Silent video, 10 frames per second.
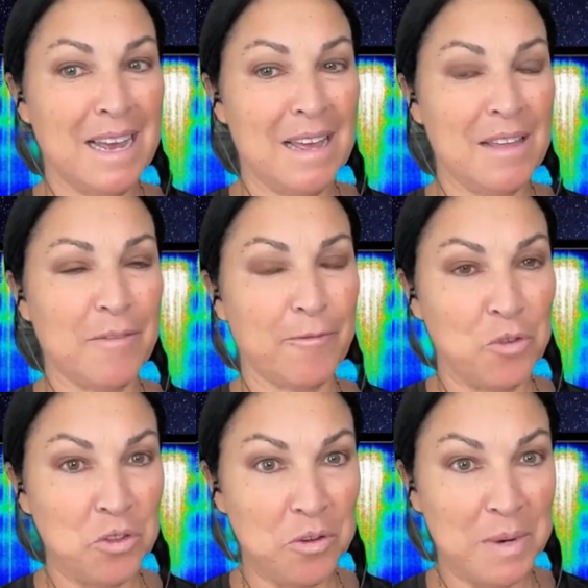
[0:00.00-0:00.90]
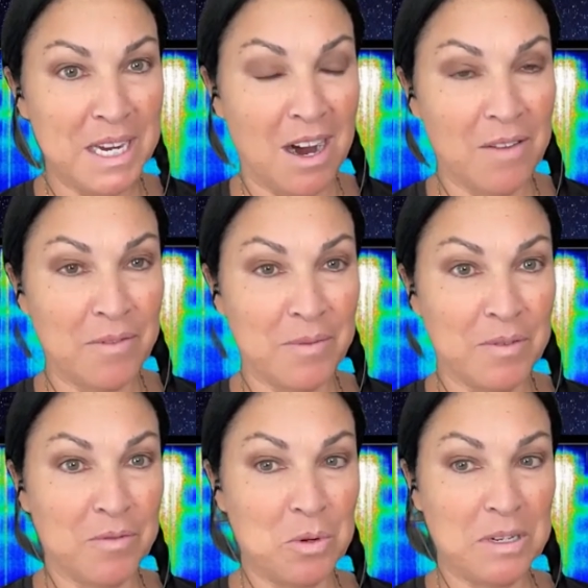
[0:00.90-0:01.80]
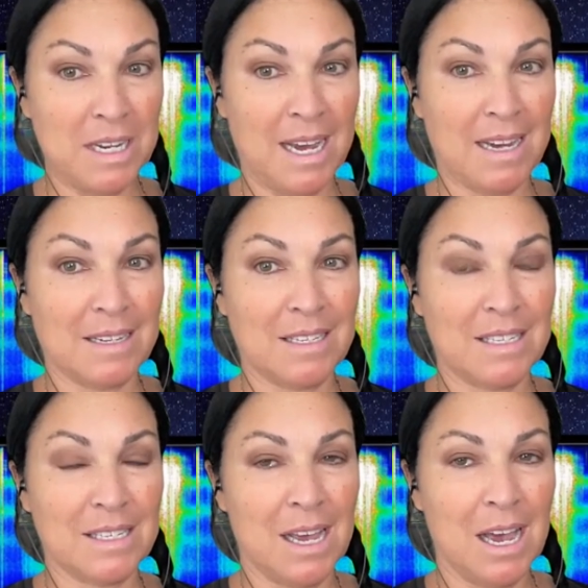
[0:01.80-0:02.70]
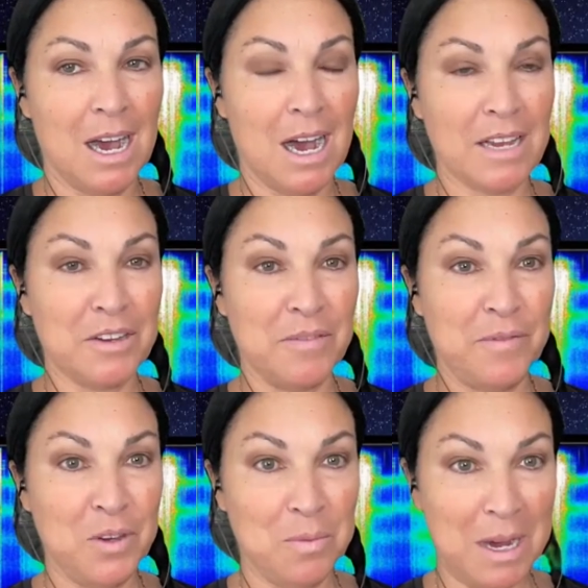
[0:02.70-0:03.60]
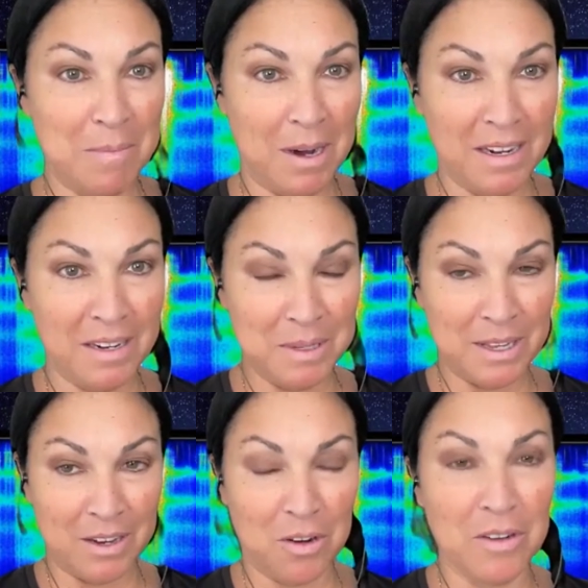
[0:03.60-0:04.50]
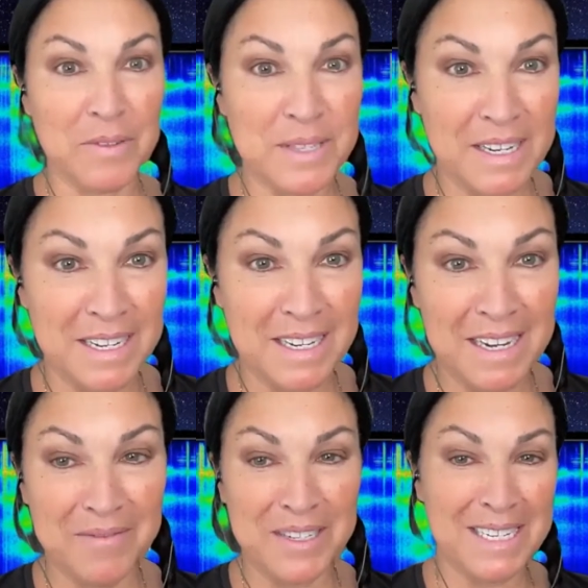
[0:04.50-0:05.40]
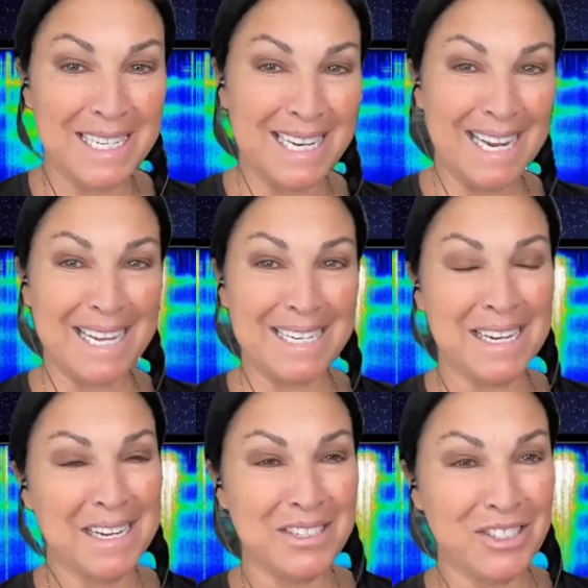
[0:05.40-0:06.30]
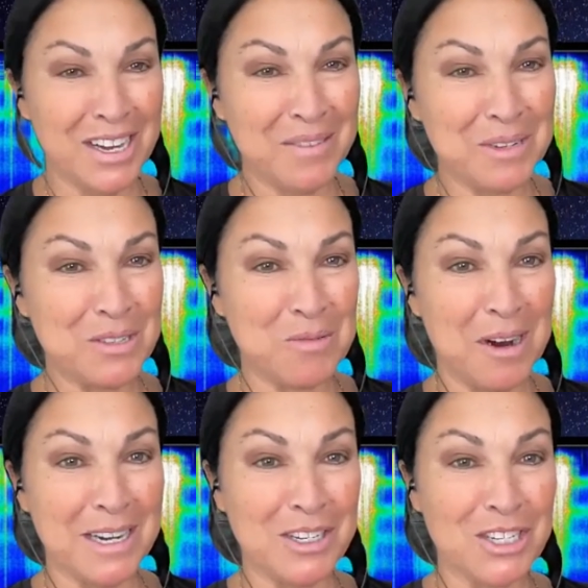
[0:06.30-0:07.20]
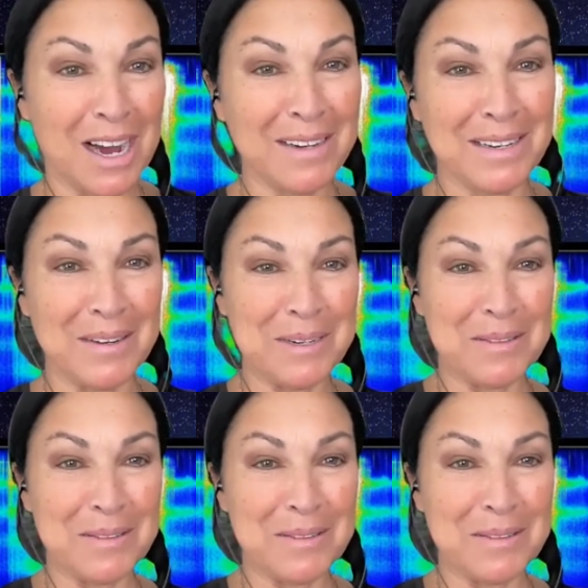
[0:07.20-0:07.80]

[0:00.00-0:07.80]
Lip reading: further we got from the vortex, I could feel my body was like all of a sudden getting fatigued. And Jen was riding shotgun with